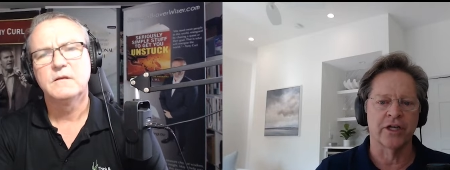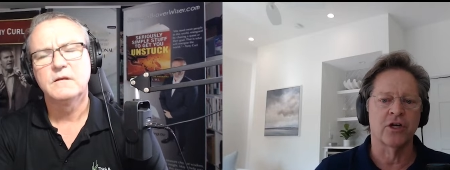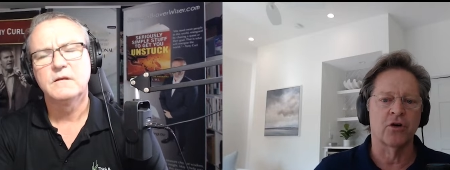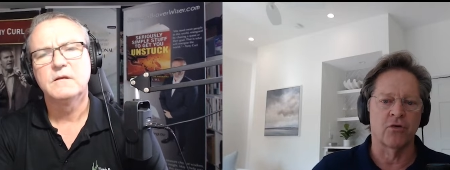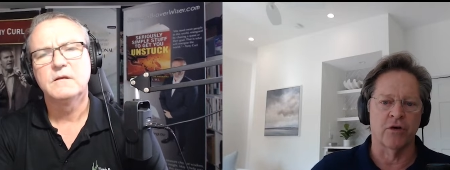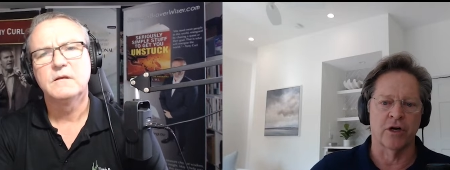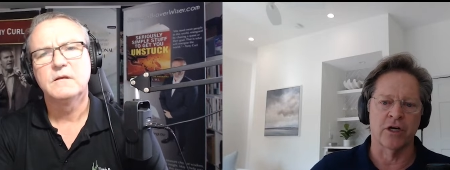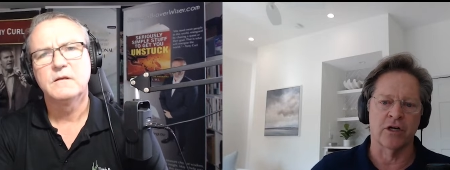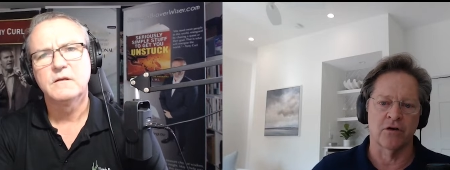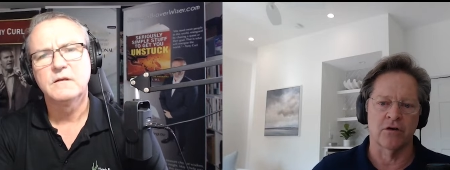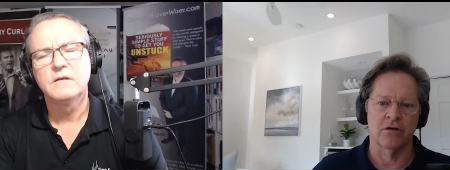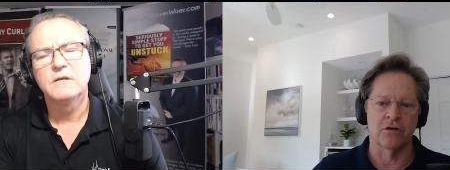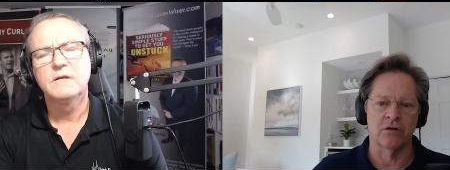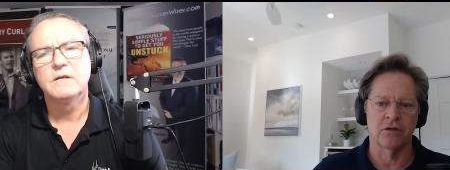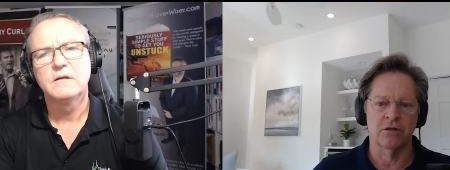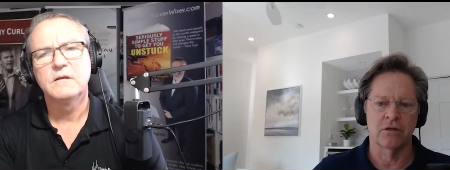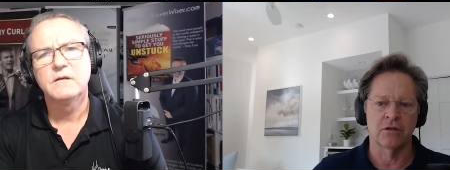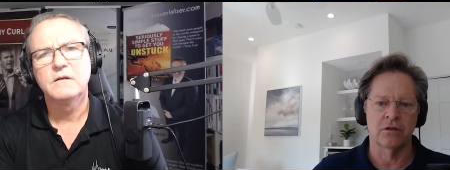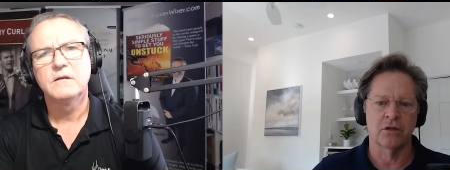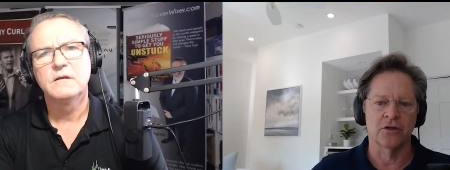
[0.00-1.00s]
Speaker 1: critical
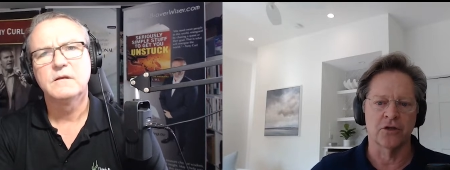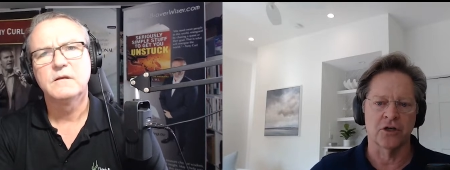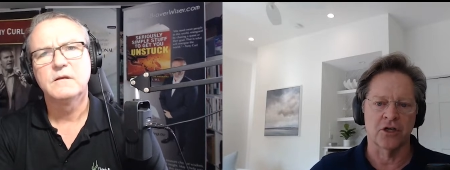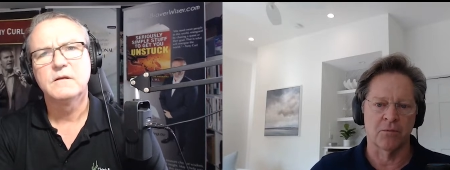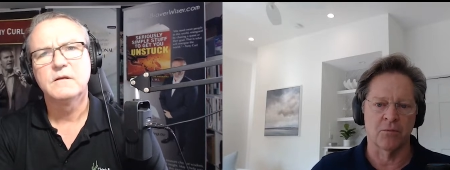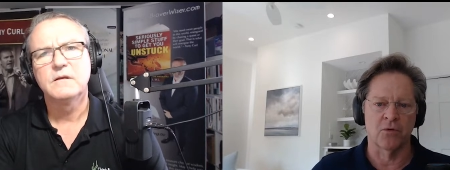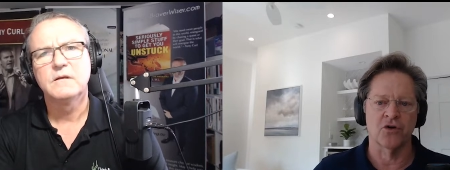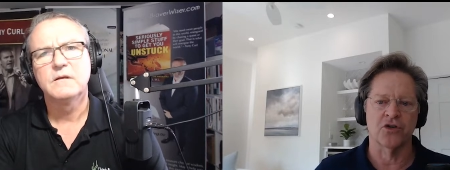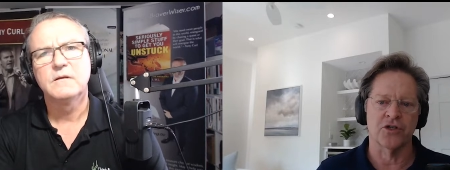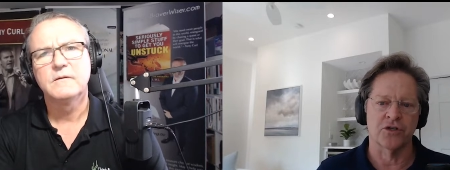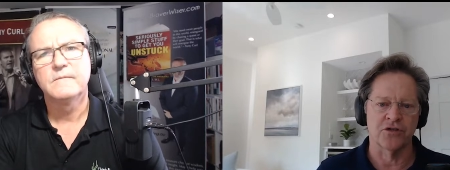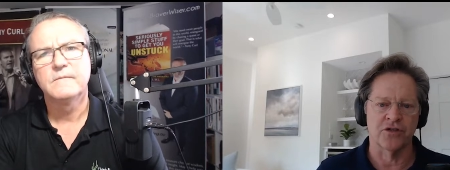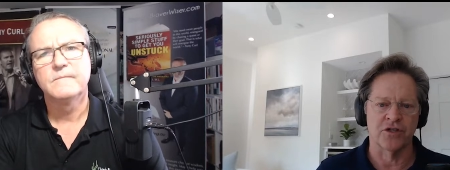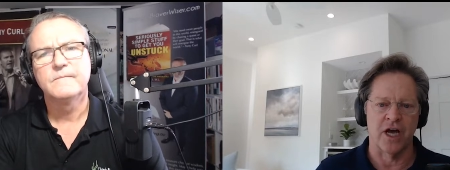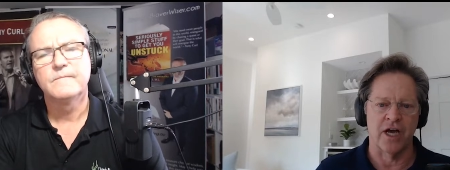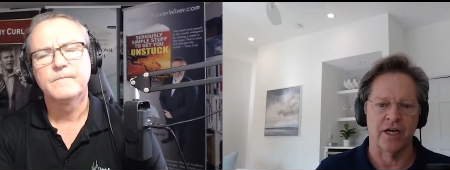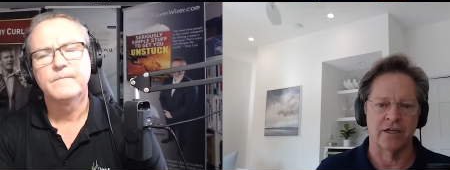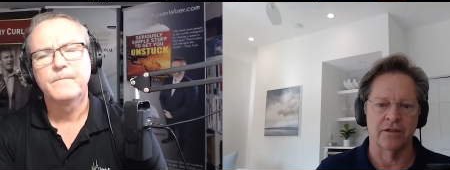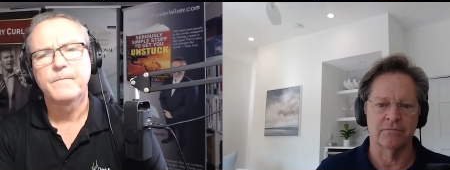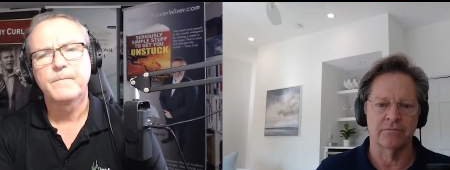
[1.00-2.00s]
on the commercial side.